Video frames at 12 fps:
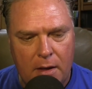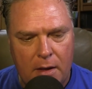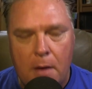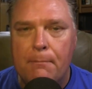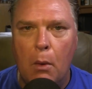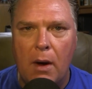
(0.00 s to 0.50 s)

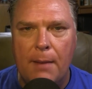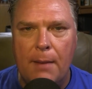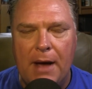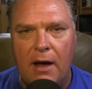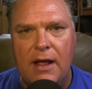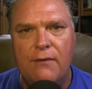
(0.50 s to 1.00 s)
But what
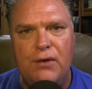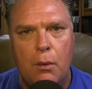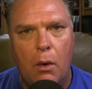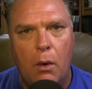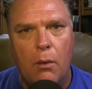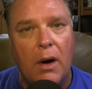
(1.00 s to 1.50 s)
about if you
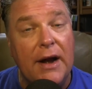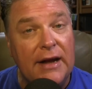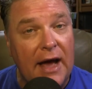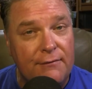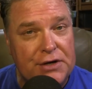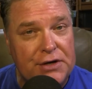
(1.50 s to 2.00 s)
were wanting to
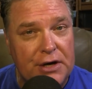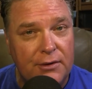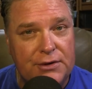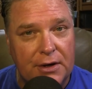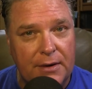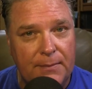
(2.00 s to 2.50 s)
have
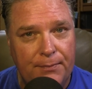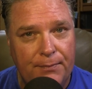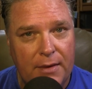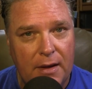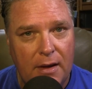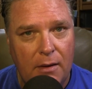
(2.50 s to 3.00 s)
children?
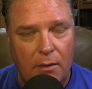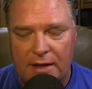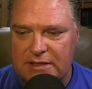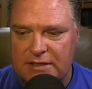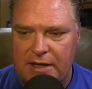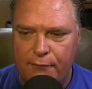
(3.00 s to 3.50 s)
Well,
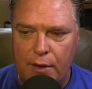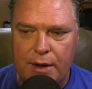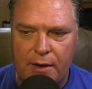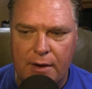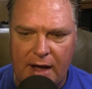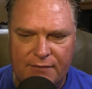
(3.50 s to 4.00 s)
that's different.
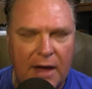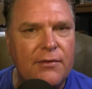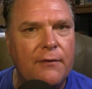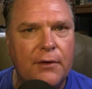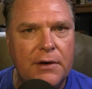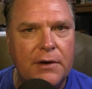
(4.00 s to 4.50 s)
You'd have to have the
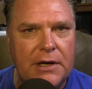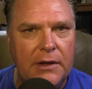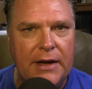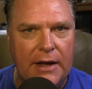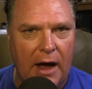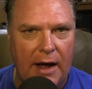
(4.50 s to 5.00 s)

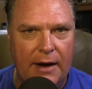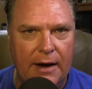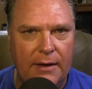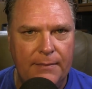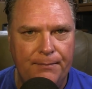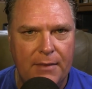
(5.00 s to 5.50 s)
fertility god.
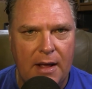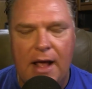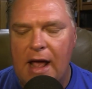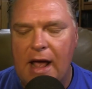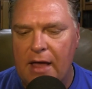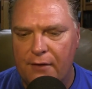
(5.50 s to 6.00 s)

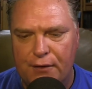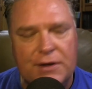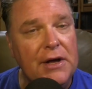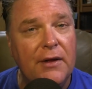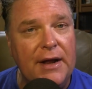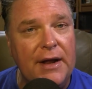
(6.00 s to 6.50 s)
And the
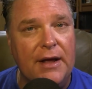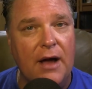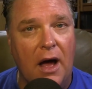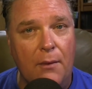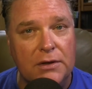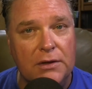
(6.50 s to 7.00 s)
fertility
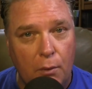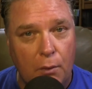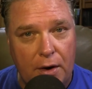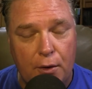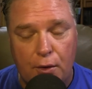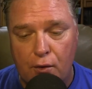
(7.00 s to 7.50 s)
god was the one
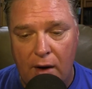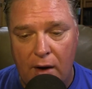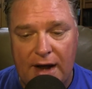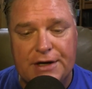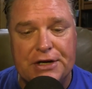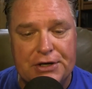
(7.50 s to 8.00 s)
who
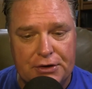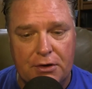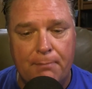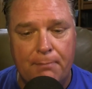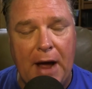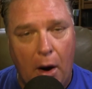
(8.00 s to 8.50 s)
granted you the
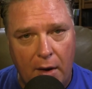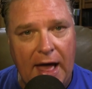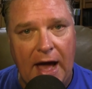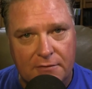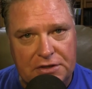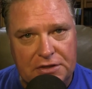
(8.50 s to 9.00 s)
power to
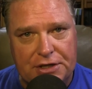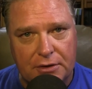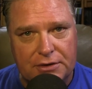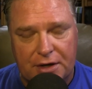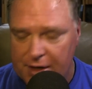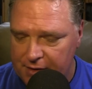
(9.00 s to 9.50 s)
have
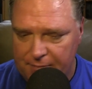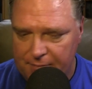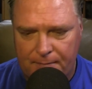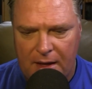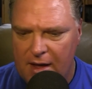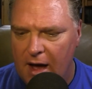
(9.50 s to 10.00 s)
children. And you
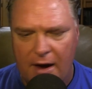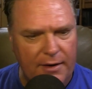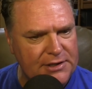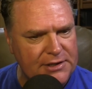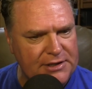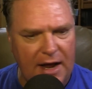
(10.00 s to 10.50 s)

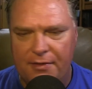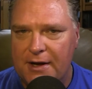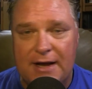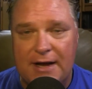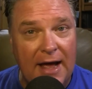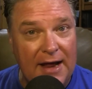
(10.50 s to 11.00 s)
understand
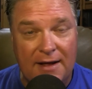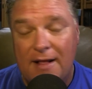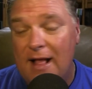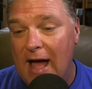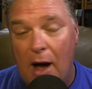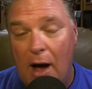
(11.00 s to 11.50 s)
today
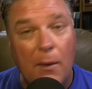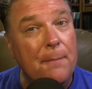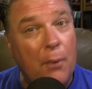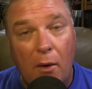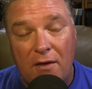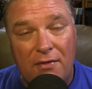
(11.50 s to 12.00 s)
how
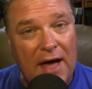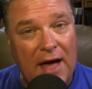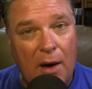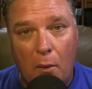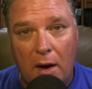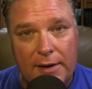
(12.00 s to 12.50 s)
important that
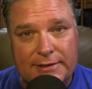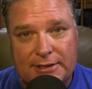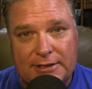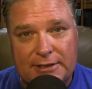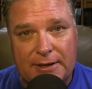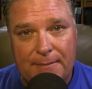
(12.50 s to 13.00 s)

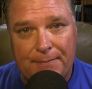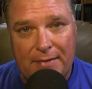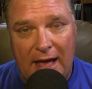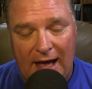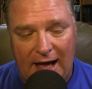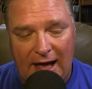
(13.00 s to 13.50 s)
was,
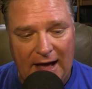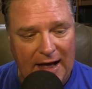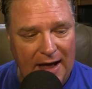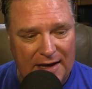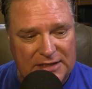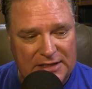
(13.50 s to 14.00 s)

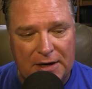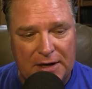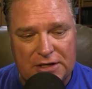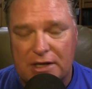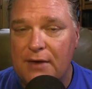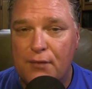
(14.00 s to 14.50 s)

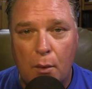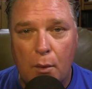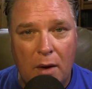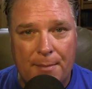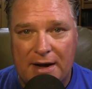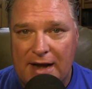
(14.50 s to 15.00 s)
especially for
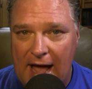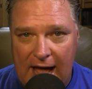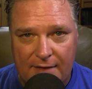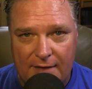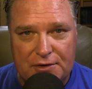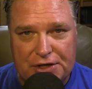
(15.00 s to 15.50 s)
women, to
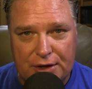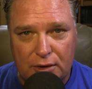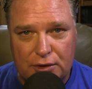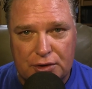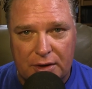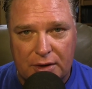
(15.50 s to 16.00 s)
have
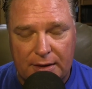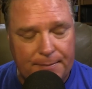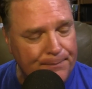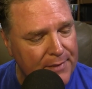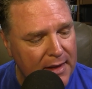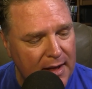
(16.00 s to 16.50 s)
children.
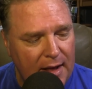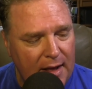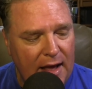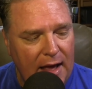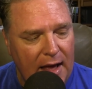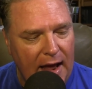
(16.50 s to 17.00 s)

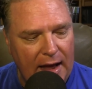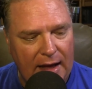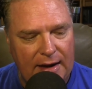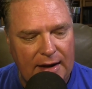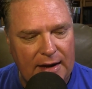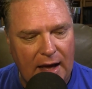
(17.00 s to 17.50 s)

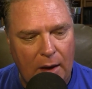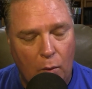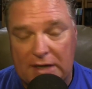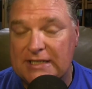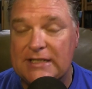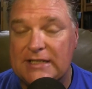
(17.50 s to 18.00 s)
And what
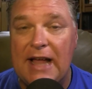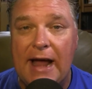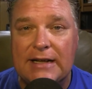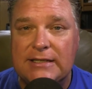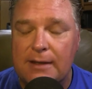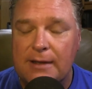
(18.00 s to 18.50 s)
a
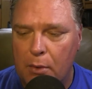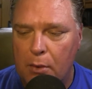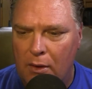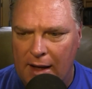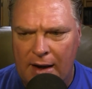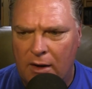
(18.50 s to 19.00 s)
status symbol,
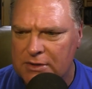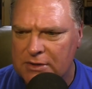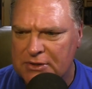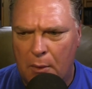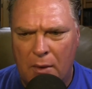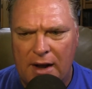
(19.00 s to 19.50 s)
and
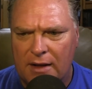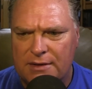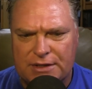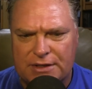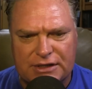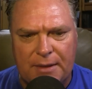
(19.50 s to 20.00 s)
also what
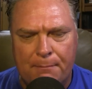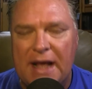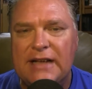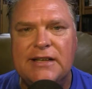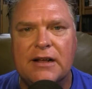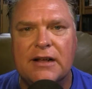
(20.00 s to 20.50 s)
just a
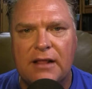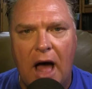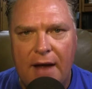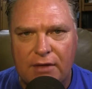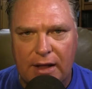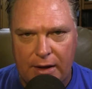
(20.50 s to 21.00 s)
basic
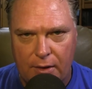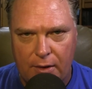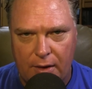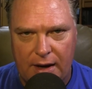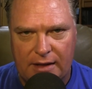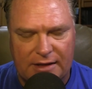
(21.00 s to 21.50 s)

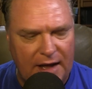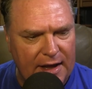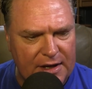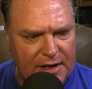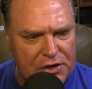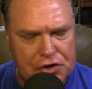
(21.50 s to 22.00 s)
livelihood it
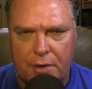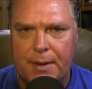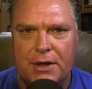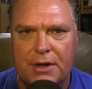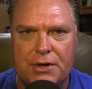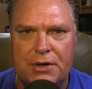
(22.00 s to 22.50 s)

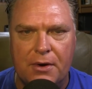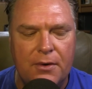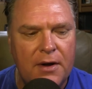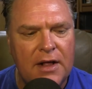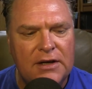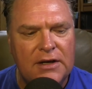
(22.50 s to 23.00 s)
contributed to.
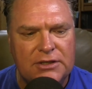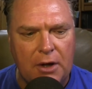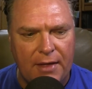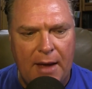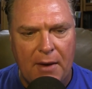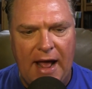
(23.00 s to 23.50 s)
So
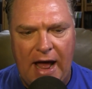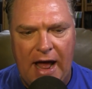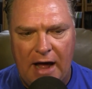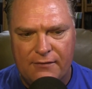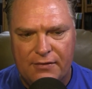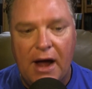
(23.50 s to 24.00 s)
they would
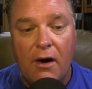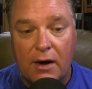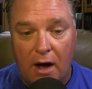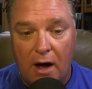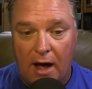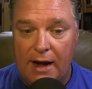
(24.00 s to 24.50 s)
have their
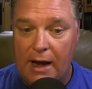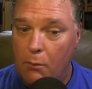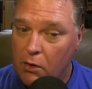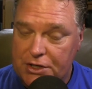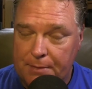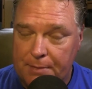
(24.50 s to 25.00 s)
god and
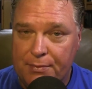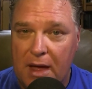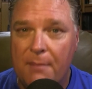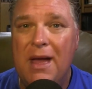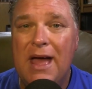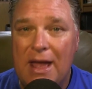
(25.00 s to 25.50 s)
worship
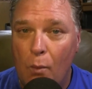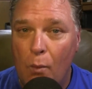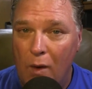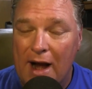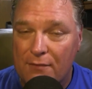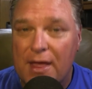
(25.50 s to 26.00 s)
them
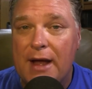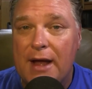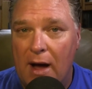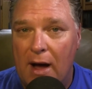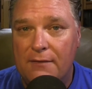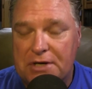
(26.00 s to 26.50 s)
whenever they don't
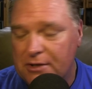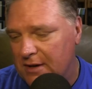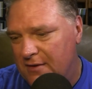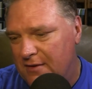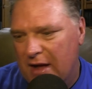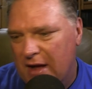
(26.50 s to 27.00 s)
have children.
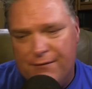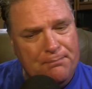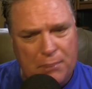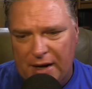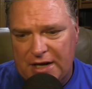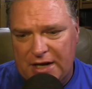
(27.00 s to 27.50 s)
If you have
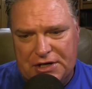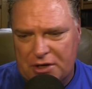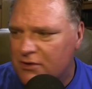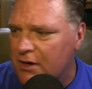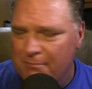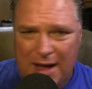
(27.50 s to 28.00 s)
plenty of
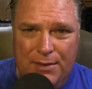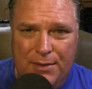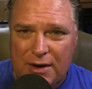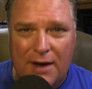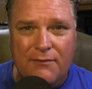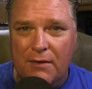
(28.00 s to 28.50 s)
children, maybe you
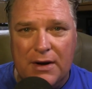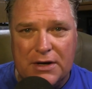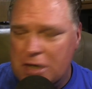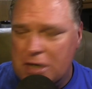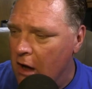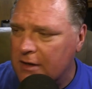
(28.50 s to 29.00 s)
never even
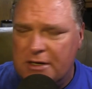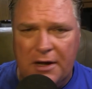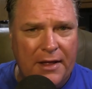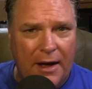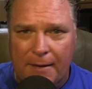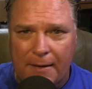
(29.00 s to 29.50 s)
talk to
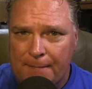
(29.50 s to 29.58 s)
the